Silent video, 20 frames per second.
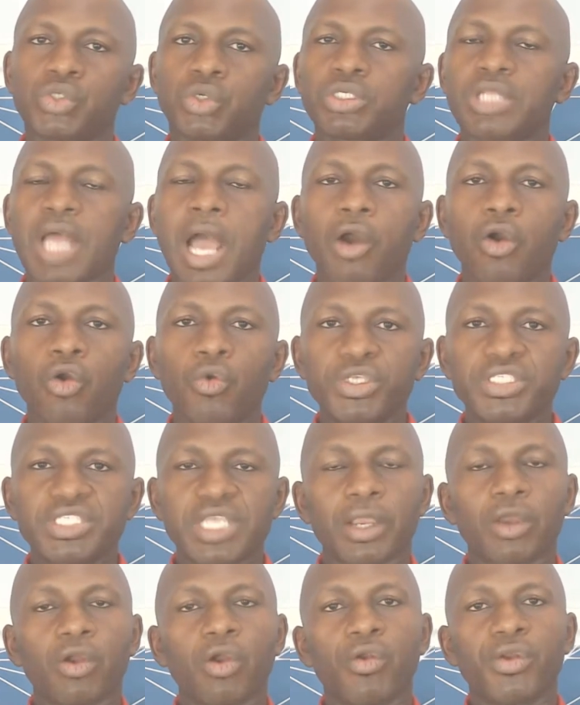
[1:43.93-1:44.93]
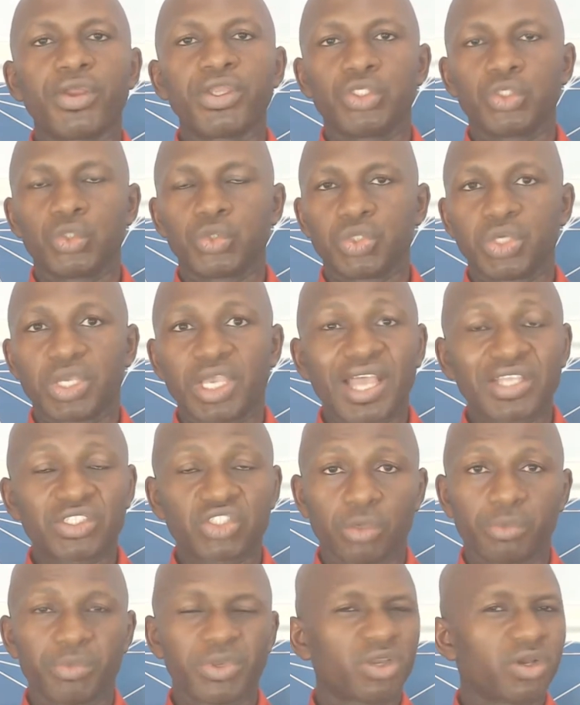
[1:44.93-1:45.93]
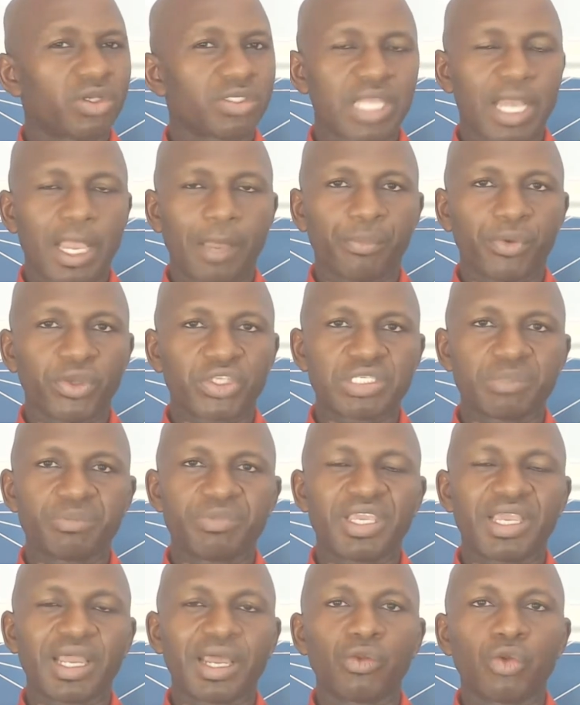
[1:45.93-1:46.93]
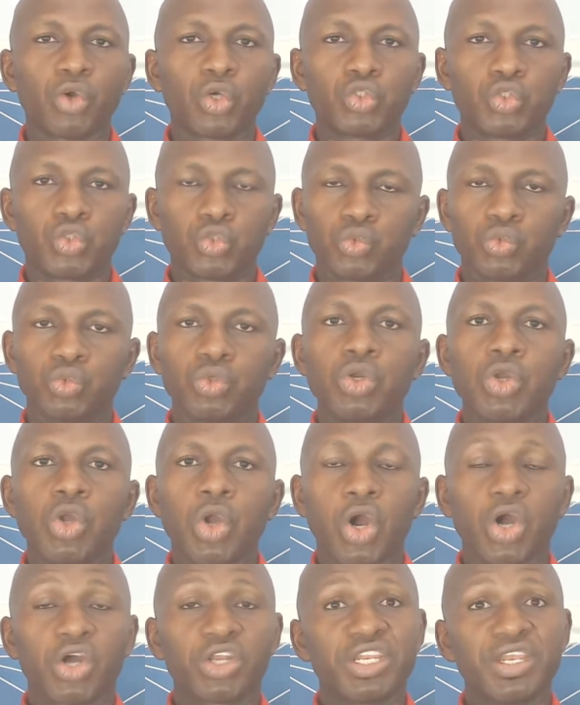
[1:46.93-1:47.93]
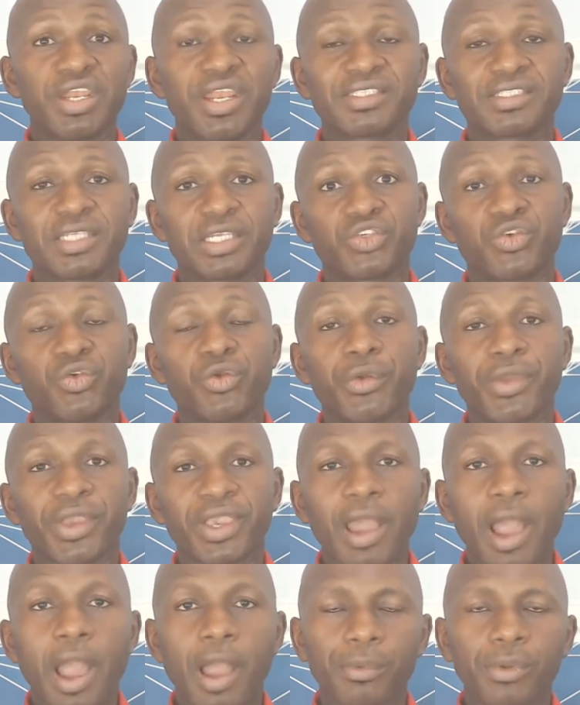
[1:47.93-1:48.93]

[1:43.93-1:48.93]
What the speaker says: I always encourage you to catch up because I possibly cannot do all the necessary recap.